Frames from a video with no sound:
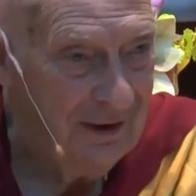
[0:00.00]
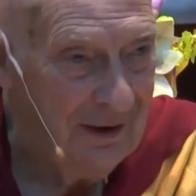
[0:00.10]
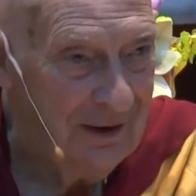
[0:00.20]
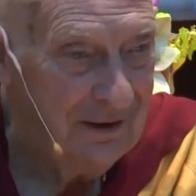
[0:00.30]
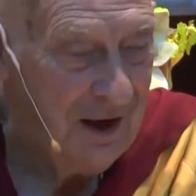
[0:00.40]

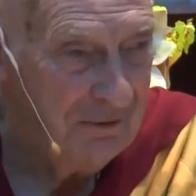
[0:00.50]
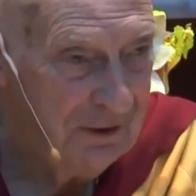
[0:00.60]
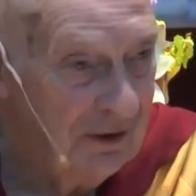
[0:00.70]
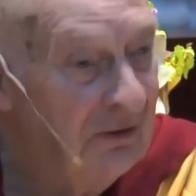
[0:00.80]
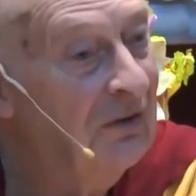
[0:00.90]
in
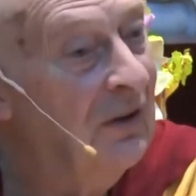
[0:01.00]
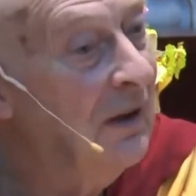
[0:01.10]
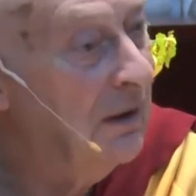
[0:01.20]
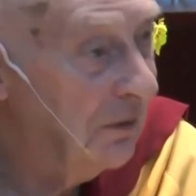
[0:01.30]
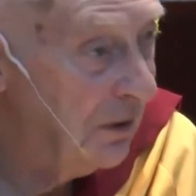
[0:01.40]
having the
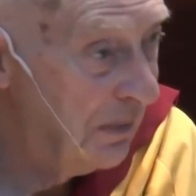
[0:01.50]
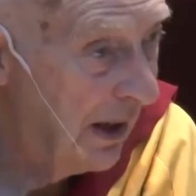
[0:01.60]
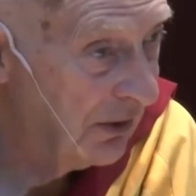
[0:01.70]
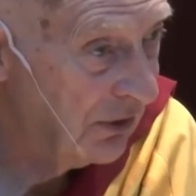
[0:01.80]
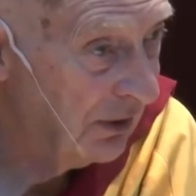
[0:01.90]
seed of
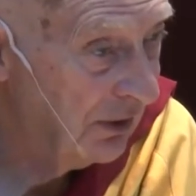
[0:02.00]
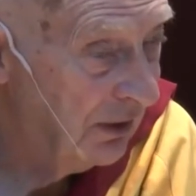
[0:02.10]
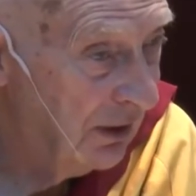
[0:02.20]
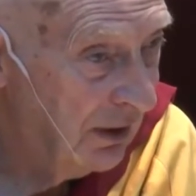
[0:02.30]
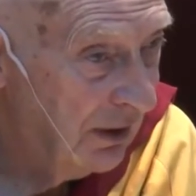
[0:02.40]
compassion
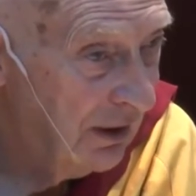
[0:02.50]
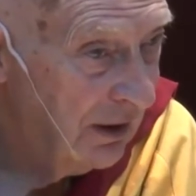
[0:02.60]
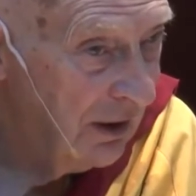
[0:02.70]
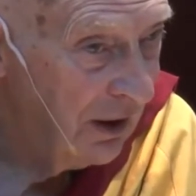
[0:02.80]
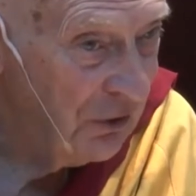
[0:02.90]

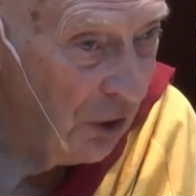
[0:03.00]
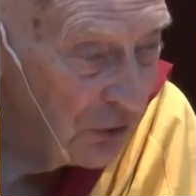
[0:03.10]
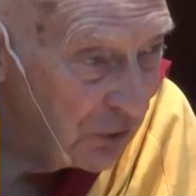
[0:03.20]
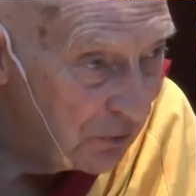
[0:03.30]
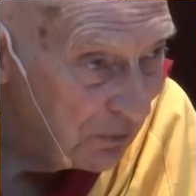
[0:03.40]
and not
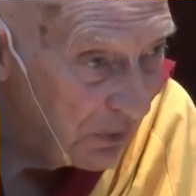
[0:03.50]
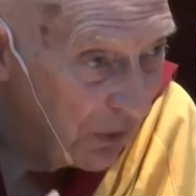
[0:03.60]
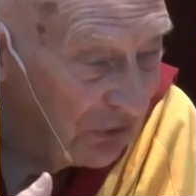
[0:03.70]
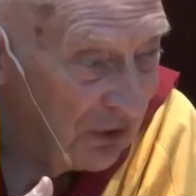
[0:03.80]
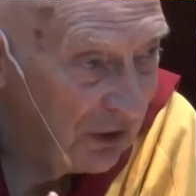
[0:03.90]

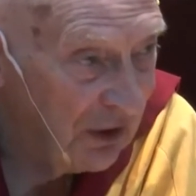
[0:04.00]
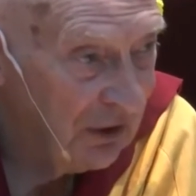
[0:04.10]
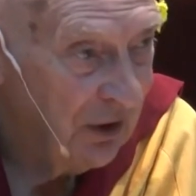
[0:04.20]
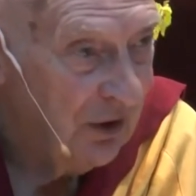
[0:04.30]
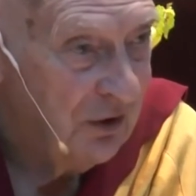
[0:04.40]
moistening it,
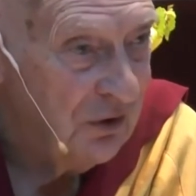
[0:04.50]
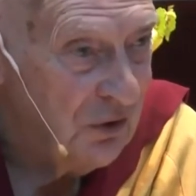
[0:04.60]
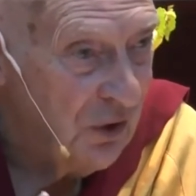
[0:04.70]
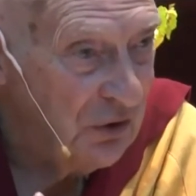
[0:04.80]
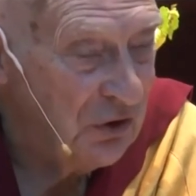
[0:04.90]

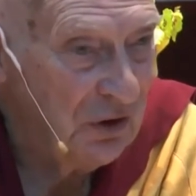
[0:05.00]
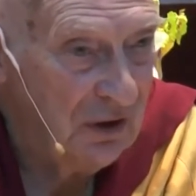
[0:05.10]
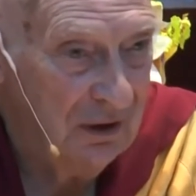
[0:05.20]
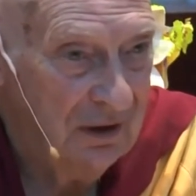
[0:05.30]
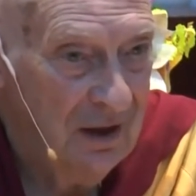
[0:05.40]
nurturing
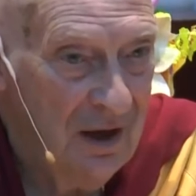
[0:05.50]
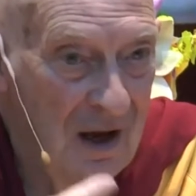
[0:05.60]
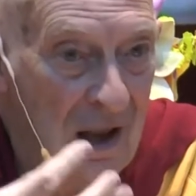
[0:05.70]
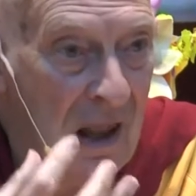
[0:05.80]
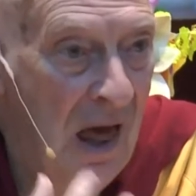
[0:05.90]
it.
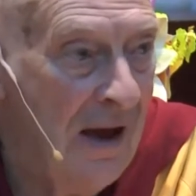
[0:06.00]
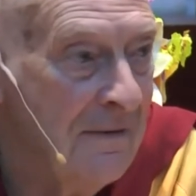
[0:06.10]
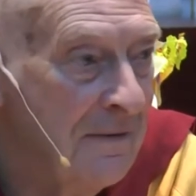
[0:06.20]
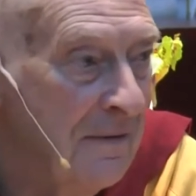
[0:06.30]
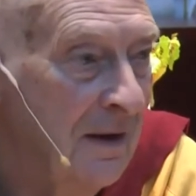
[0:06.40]
And
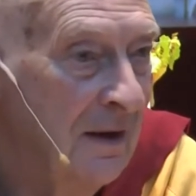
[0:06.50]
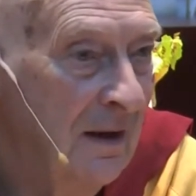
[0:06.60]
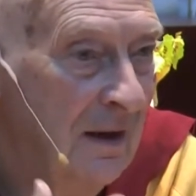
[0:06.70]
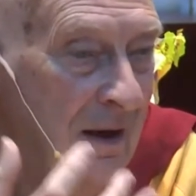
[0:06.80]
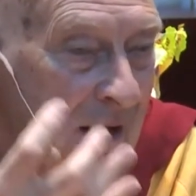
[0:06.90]
life
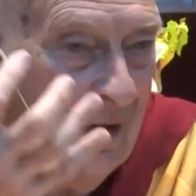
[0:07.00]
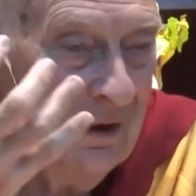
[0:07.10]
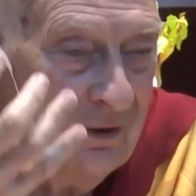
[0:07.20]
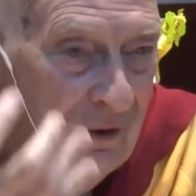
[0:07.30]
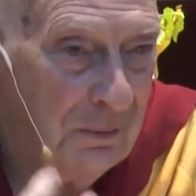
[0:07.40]

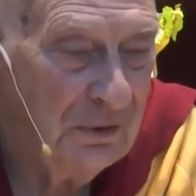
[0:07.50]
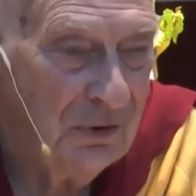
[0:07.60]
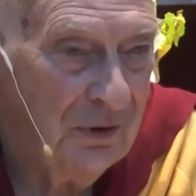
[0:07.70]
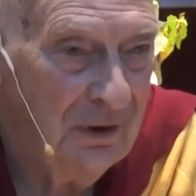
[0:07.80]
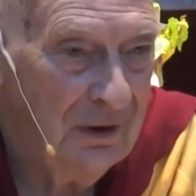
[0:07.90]
is the
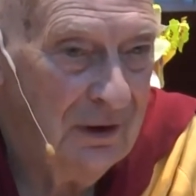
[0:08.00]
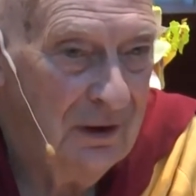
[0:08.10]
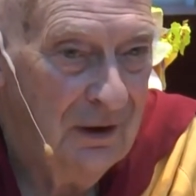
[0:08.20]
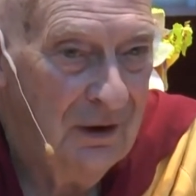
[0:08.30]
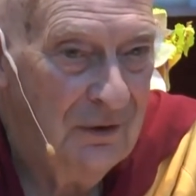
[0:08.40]
opportunity
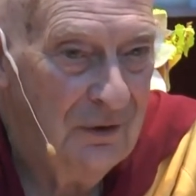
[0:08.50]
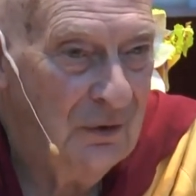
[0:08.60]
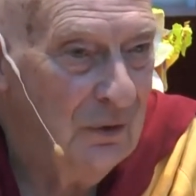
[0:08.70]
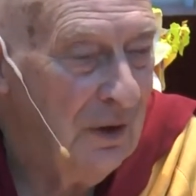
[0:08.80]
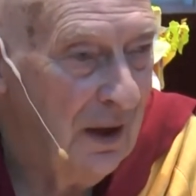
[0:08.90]
to
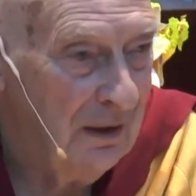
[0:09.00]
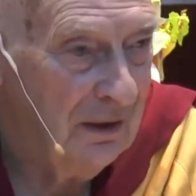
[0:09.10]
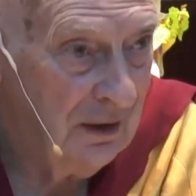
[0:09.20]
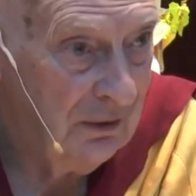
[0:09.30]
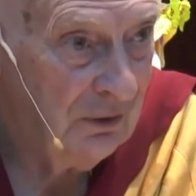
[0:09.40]
do
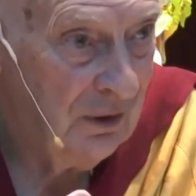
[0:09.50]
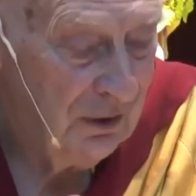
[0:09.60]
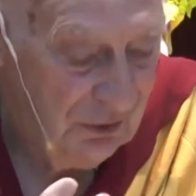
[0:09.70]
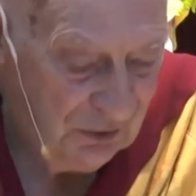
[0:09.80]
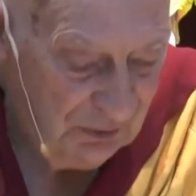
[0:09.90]
that. This
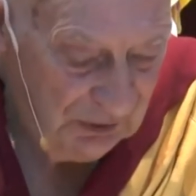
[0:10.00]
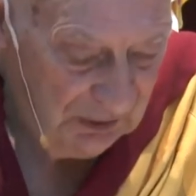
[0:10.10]
human